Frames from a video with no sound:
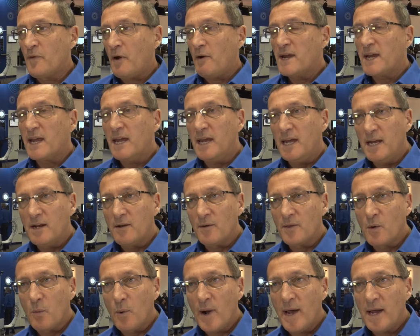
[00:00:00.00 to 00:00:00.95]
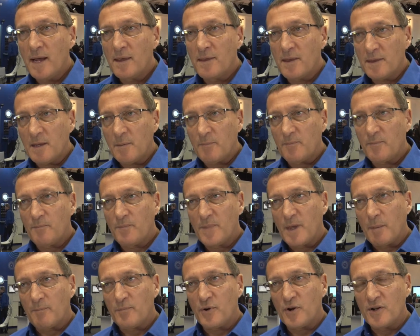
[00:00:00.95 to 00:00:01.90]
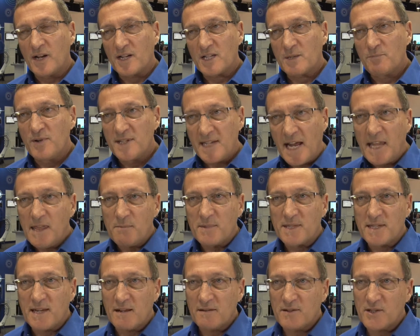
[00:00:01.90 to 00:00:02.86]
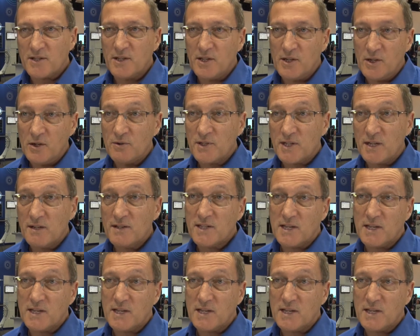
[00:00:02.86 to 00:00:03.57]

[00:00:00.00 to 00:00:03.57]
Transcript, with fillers: very keen on the way that the, the products present themselves to the user,